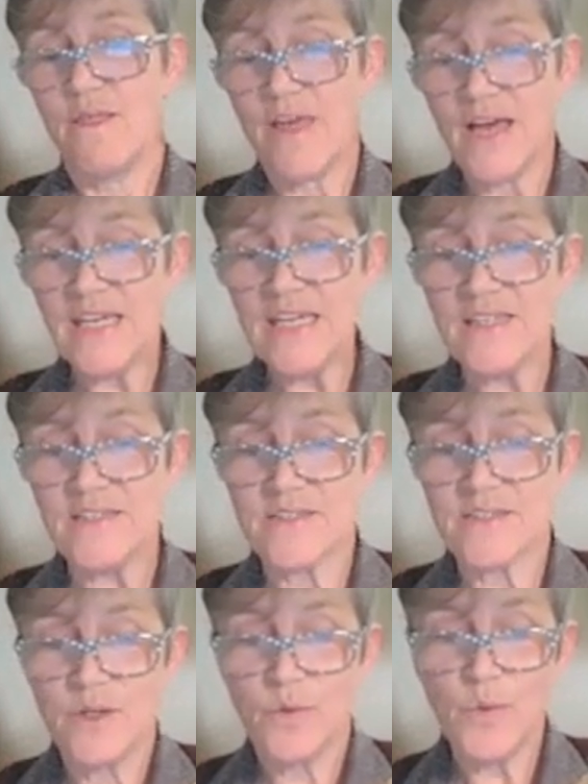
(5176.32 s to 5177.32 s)
That
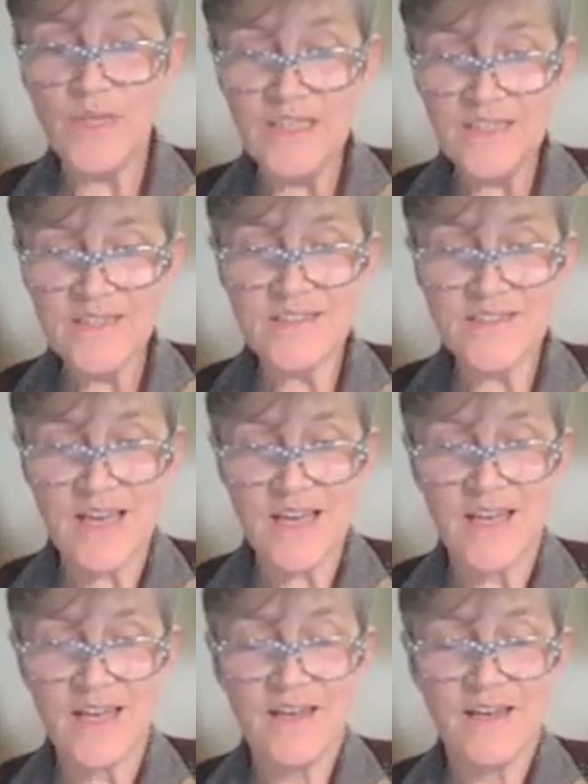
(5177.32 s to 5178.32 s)
is, we need to
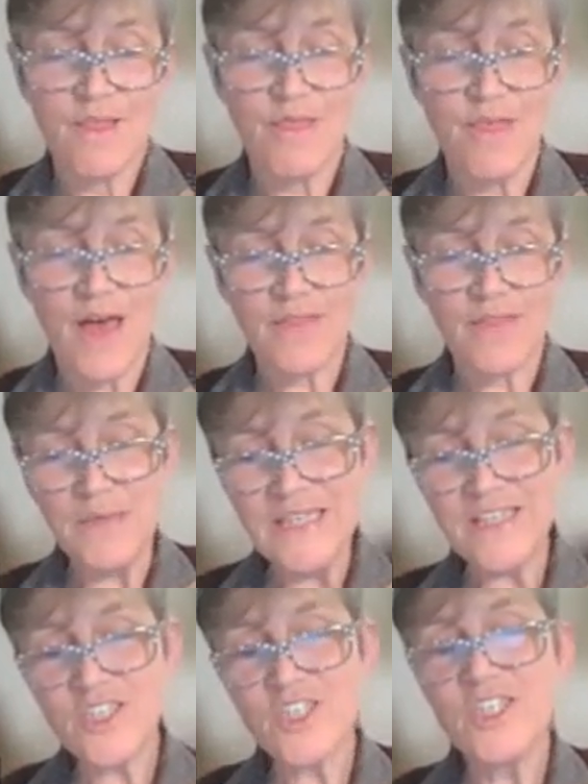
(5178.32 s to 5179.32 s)
say that the
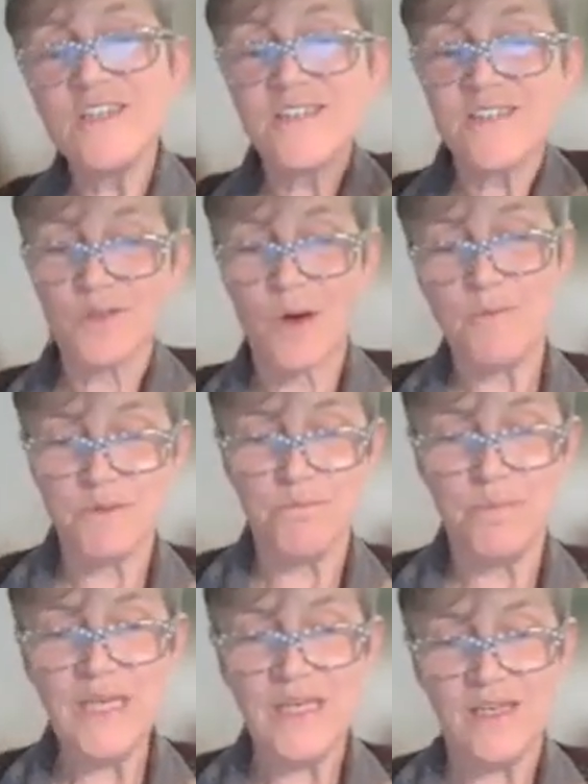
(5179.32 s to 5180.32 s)
meaning she ascribed to
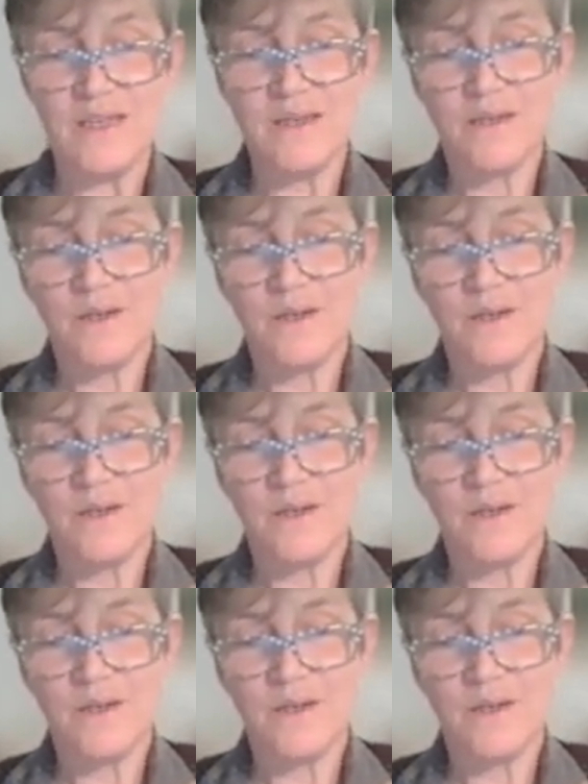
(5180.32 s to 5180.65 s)
be,